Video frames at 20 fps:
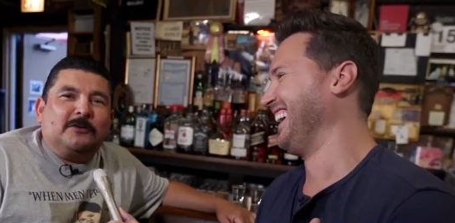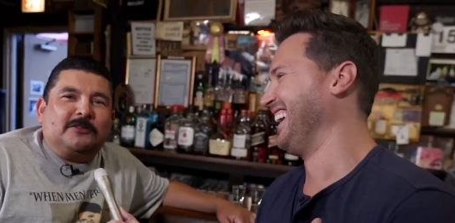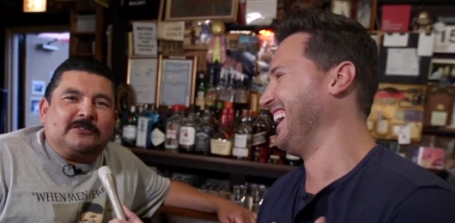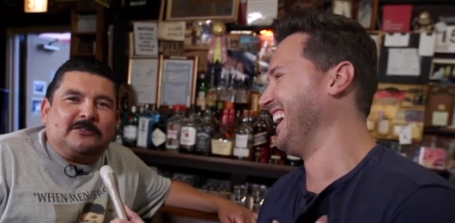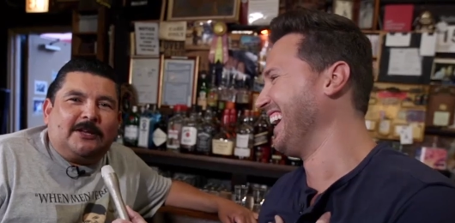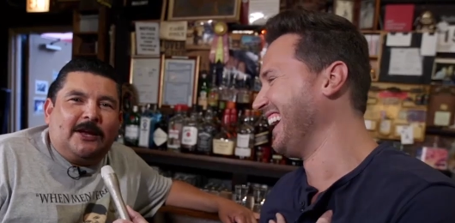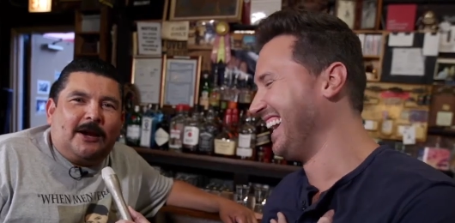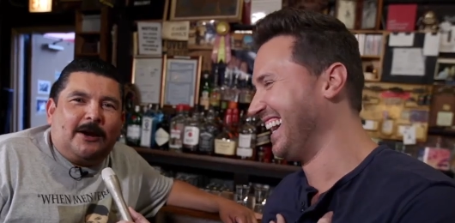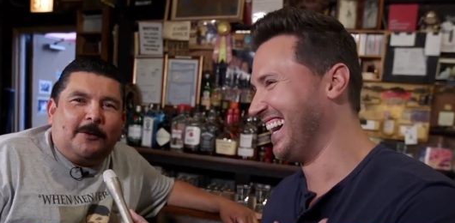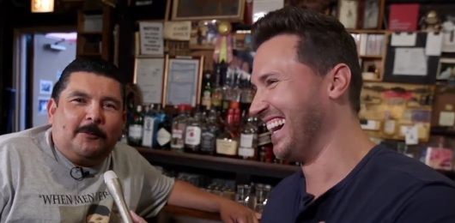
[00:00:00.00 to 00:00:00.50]
Speaker 1: was
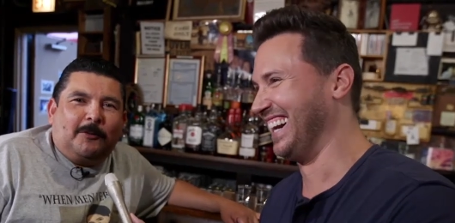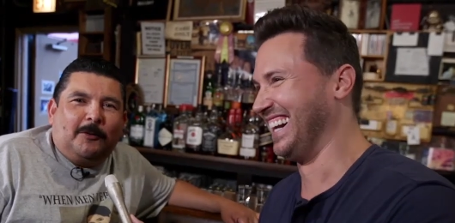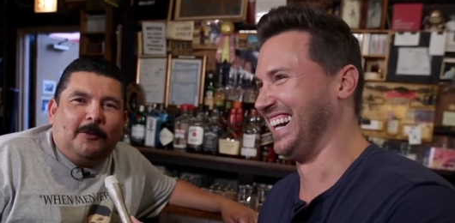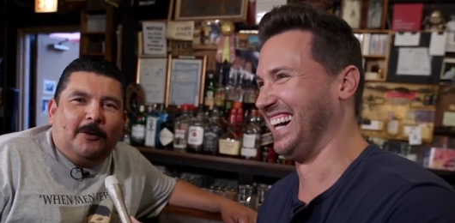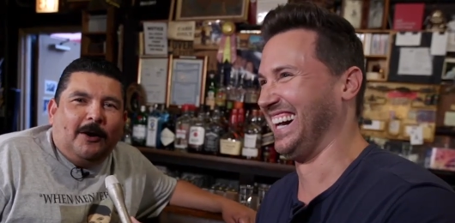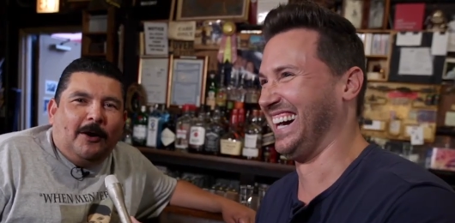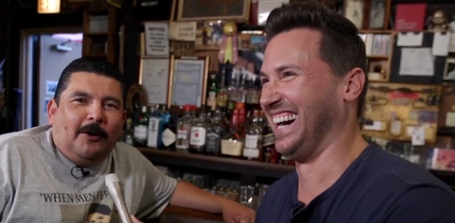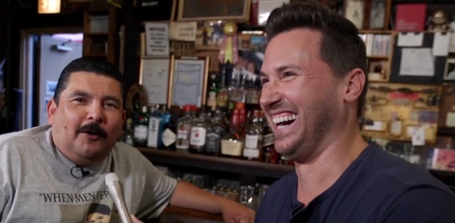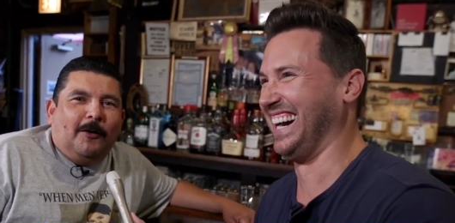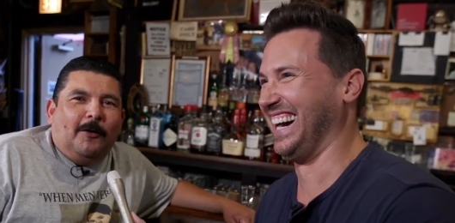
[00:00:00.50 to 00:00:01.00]
terrible.
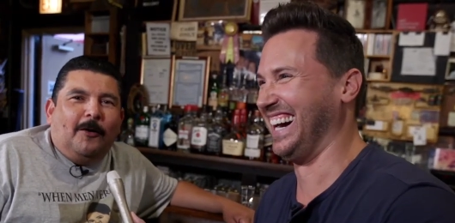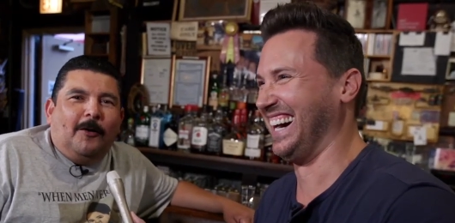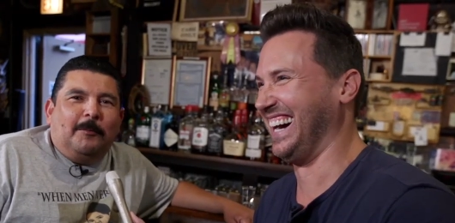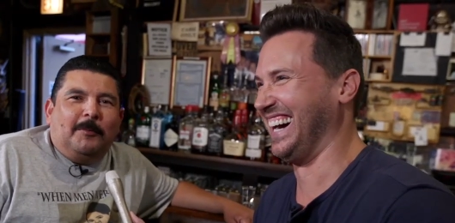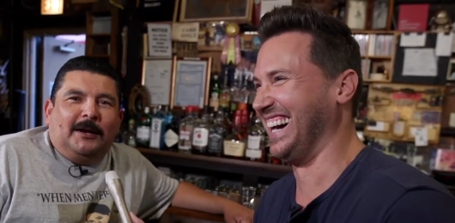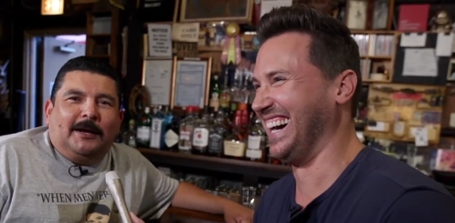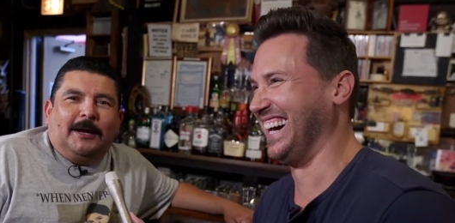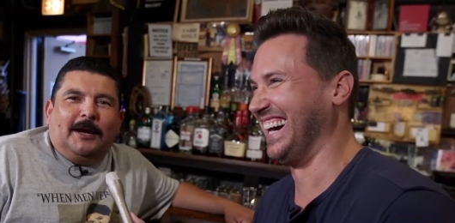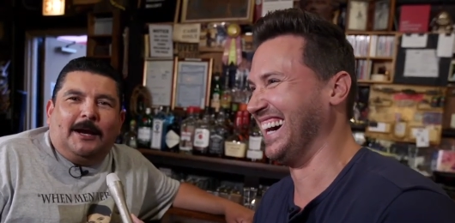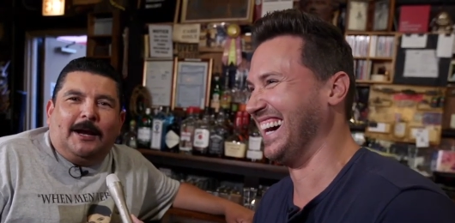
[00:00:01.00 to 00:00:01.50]
Oh
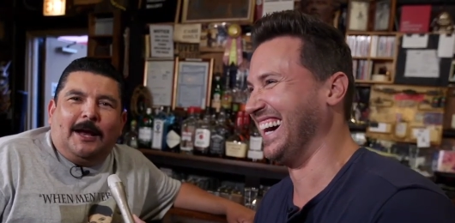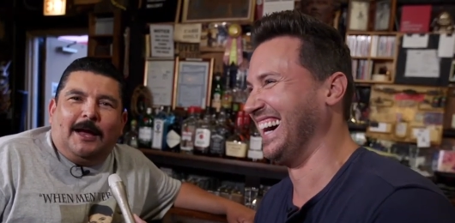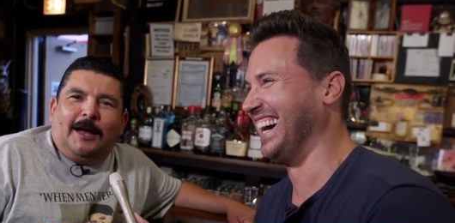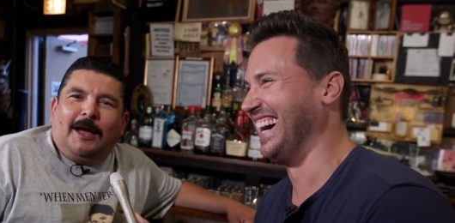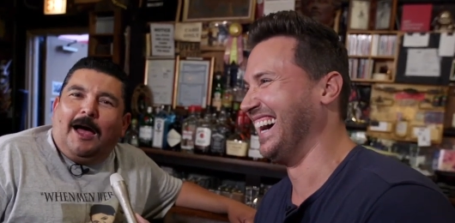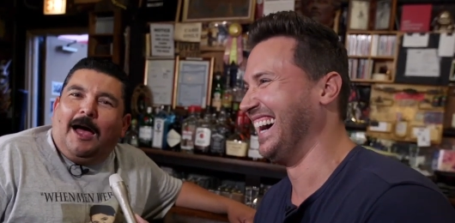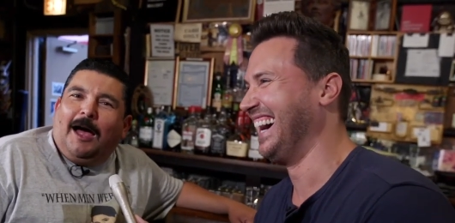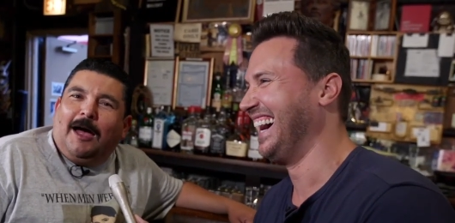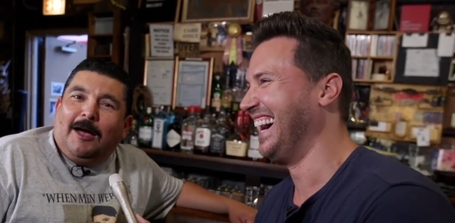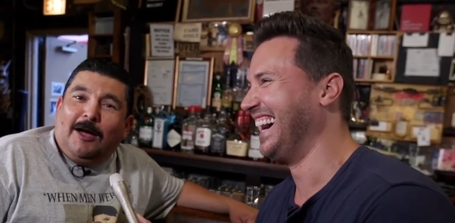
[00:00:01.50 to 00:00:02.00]
my God. I,
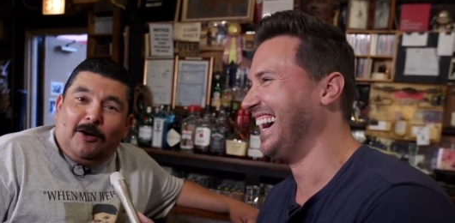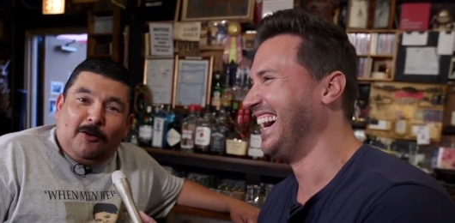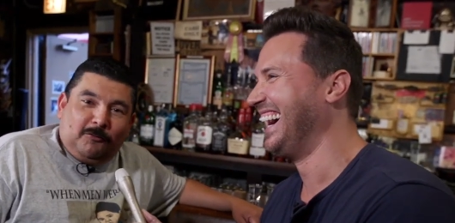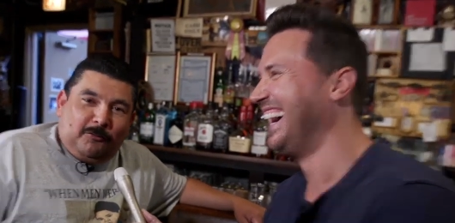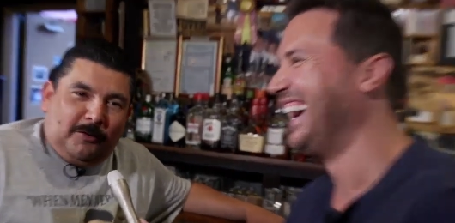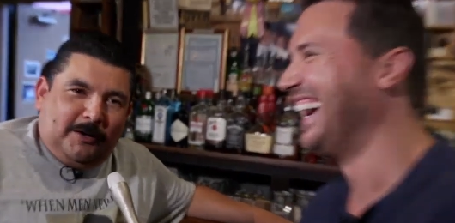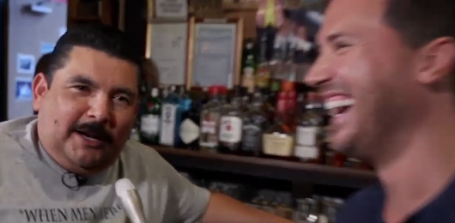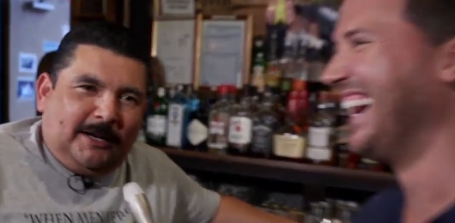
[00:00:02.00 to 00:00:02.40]
for